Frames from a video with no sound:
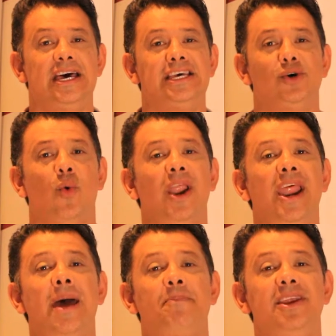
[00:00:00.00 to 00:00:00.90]
So what had
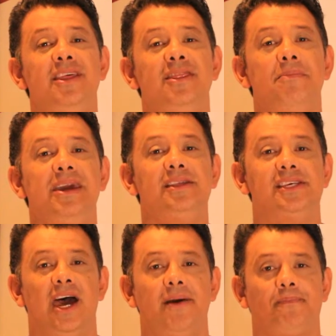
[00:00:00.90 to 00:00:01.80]
happened in the
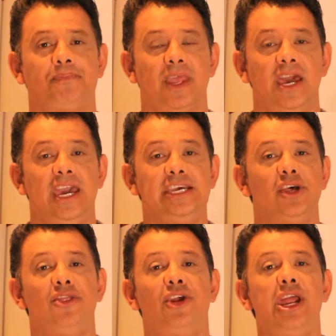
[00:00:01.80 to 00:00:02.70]
meantime is
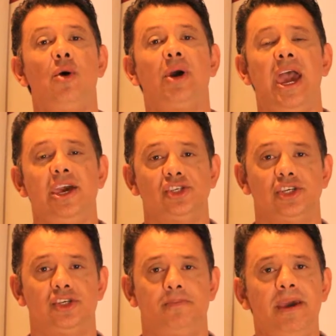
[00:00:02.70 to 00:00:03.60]
on three
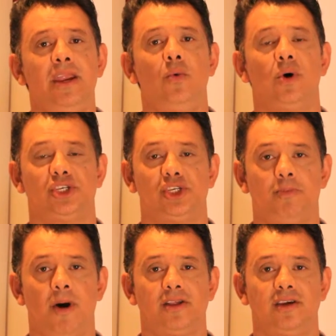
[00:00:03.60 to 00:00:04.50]
occasions, Peter was
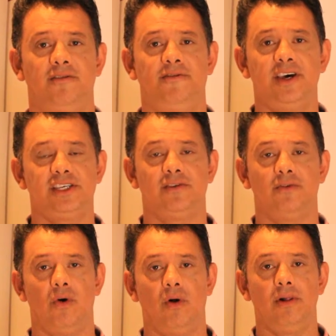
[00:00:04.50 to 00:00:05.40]
spotted. First of
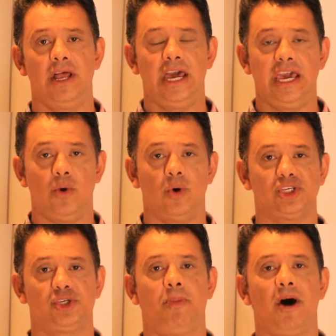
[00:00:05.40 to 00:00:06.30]
all, he was
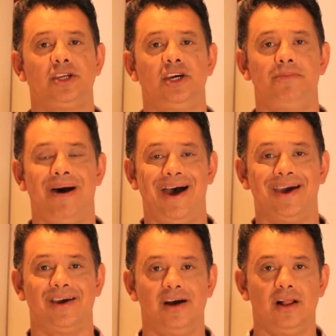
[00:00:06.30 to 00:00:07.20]
spotted by a
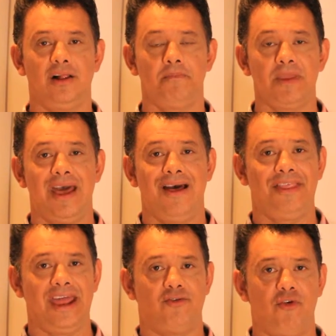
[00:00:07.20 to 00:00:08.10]
girl
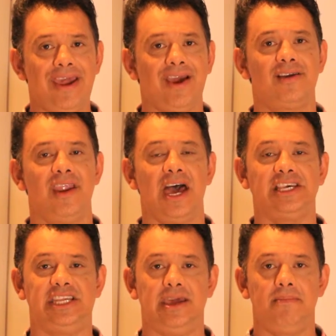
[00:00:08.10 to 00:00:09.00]
that
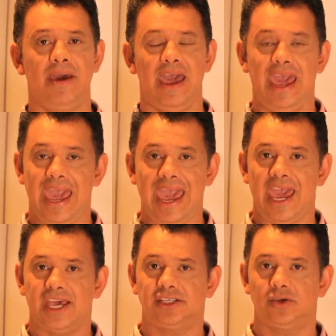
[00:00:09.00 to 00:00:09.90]
recognized him
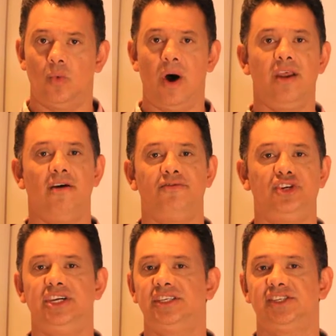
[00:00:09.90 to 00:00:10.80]
as one of
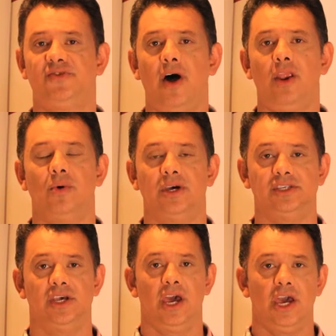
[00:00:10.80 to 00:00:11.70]
Jesus'
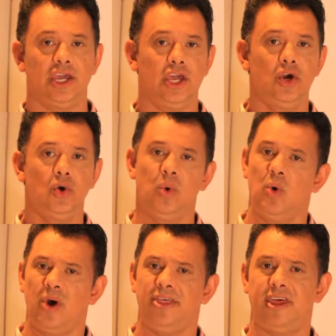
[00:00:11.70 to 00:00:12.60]
followers. "You were
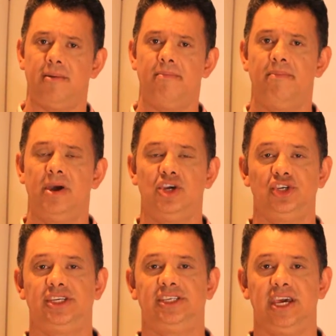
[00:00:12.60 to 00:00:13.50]
with him,"
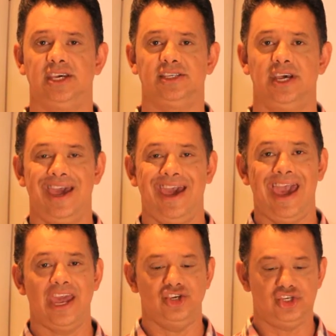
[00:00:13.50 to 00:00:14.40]
she says,
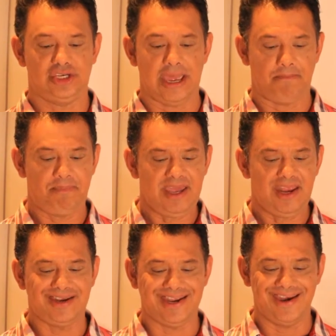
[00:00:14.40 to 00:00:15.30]
and
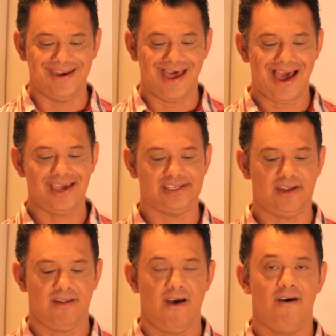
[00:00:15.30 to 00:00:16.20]
Peter denies
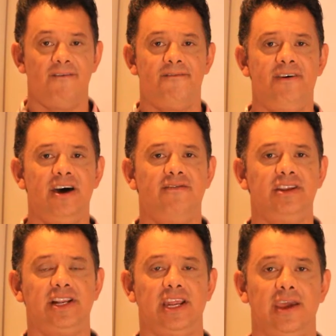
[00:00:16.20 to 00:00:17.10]
it
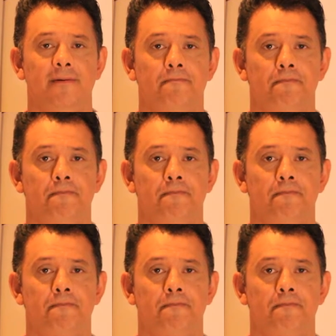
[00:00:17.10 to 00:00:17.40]
fervently.